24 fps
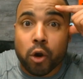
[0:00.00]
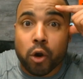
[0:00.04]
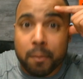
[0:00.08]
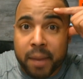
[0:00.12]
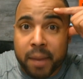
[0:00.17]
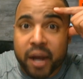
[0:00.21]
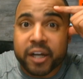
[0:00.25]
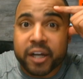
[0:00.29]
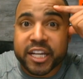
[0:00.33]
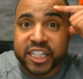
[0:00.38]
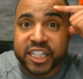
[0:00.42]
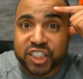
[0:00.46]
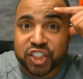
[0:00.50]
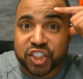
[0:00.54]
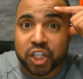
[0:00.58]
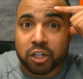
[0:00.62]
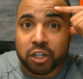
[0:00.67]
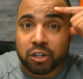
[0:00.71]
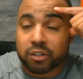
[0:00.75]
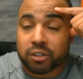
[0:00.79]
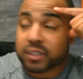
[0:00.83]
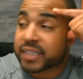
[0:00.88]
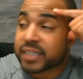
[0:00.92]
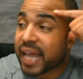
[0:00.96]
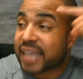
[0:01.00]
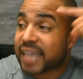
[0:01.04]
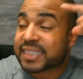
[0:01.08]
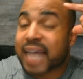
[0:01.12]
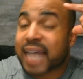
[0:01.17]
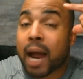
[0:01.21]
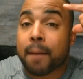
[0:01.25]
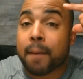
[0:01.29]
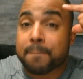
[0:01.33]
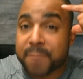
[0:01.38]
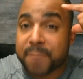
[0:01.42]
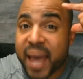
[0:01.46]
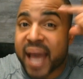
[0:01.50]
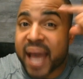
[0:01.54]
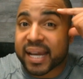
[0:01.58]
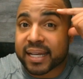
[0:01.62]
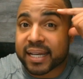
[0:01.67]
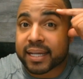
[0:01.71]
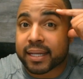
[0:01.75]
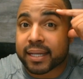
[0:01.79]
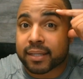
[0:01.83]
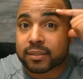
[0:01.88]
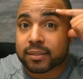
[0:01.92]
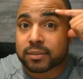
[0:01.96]
American sugar. That's how bad
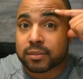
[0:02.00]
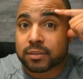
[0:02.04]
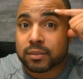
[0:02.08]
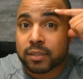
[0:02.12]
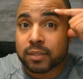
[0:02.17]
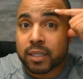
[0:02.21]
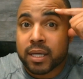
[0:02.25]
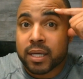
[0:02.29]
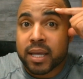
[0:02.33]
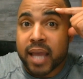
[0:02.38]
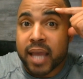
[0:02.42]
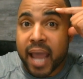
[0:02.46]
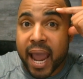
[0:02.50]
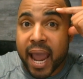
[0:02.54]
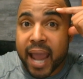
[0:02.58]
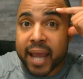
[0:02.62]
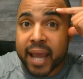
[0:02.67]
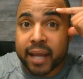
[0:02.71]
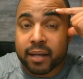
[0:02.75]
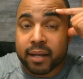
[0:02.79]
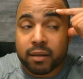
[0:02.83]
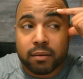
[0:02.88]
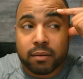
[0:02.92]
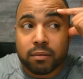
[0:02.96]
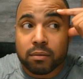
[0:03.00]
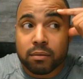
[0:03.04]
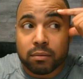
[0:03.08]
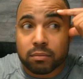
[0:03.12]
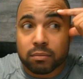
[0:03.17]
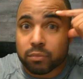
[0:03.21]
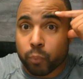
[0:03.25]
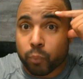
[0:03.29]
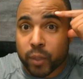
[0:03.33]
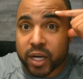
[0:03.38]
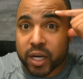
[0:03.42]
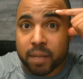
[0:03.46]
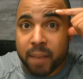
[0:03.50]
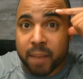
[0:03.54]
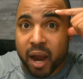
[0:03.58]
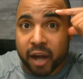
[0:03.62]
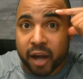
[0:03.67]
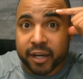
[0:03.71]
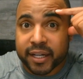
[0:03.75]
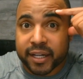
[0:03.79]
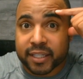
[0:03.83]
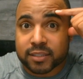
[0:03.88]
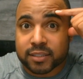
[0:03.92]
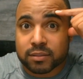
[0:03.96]
it is. And we
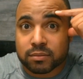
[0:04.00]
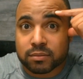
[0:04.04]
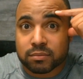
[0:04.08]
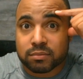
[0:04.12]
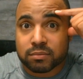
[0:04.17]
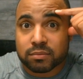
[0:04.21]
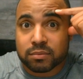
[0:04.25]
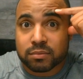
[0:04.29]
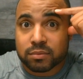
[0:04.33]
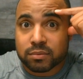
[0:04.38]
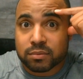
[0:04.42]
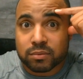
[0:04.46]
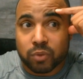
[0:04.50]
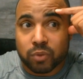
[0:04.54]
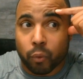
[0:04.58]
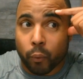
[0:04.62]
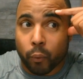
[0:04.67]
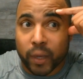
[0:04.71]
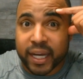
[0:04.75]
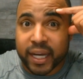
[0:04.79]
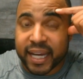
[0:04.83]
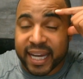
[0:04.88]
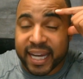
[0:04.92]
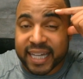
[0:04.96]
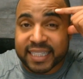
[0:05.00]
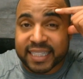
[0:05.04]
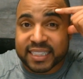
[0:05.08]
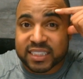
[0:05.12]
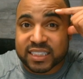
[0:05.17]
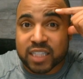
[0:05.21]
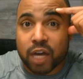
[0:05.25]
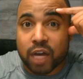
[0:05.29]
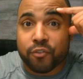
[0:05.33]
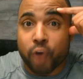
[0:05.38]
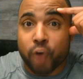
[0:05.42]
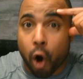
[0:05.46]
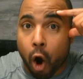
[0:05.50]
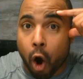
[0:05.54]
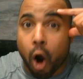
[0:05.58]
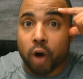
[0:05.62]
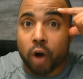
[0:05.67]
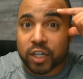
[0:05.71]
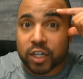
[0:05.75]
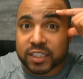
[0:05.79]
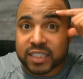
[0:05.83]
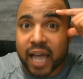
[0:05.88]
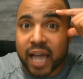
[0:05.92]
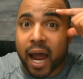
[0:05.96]
Americans, we eat this stuff
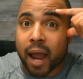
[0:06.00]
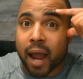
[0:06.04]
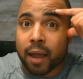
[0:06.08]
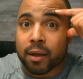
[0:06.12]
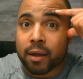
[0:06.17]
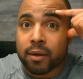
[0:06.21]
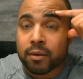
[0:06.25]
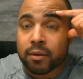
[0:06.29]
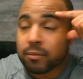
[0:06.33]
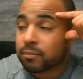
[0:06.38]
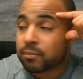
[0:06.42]
all the time.